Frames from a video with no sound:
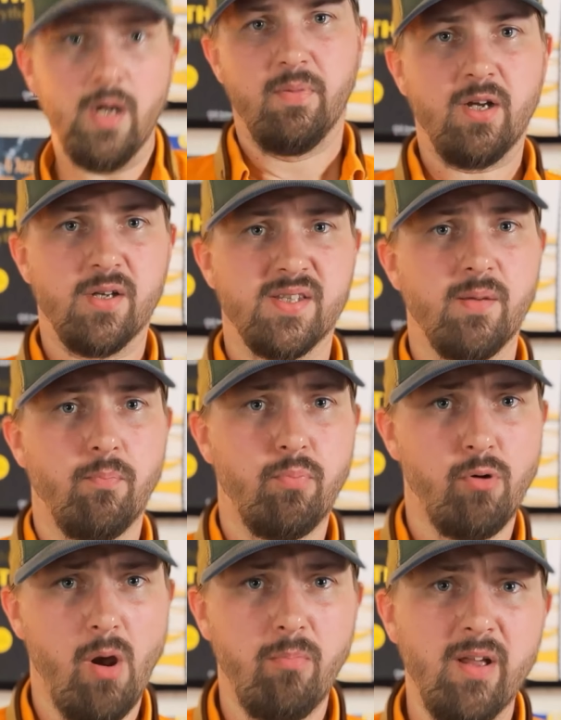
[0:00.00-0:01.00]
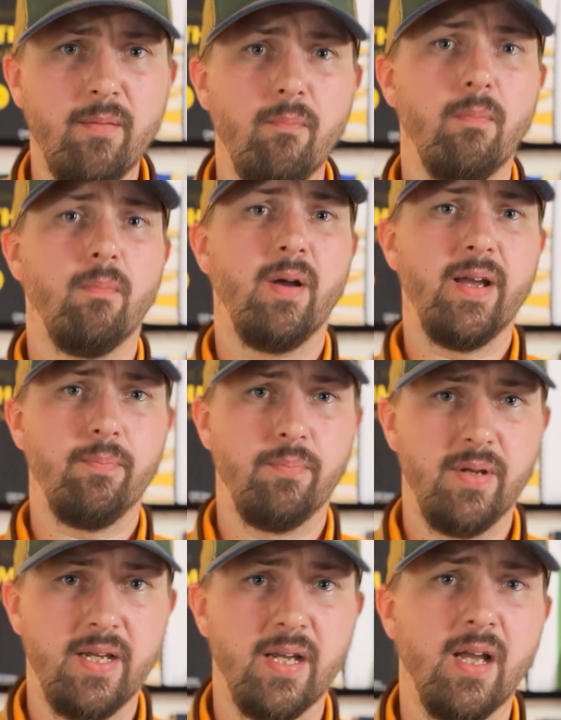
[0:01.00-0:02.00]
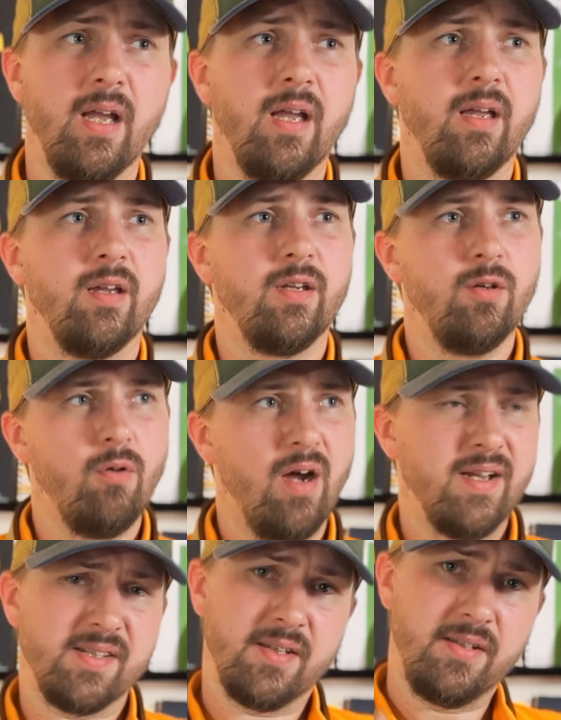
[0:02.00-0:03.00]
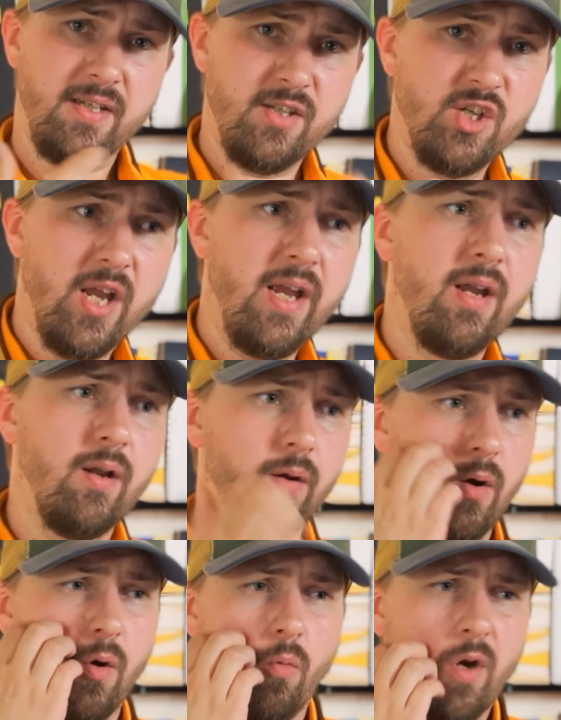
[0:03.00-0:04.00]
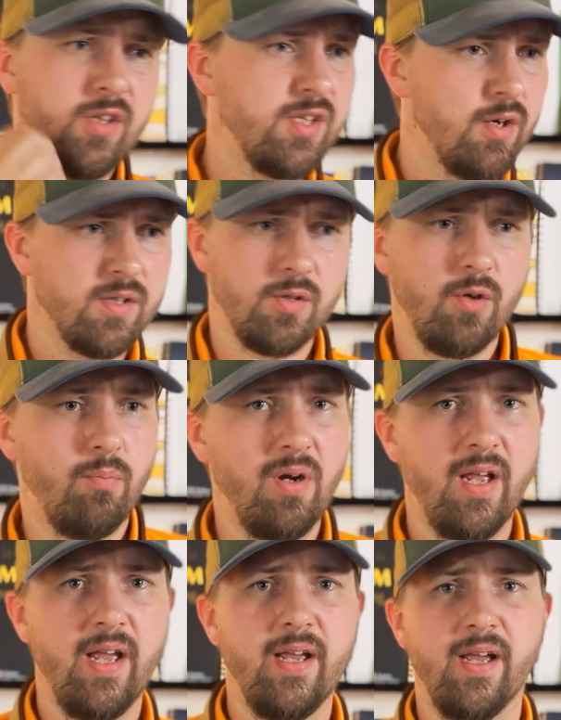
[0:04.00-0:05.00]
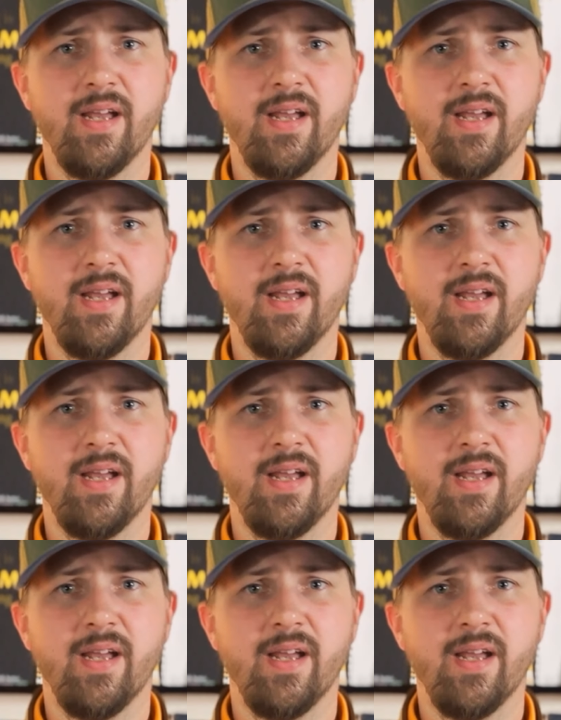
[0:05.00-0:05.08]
Because the problem might be, you ask the DJ, what songs do you play?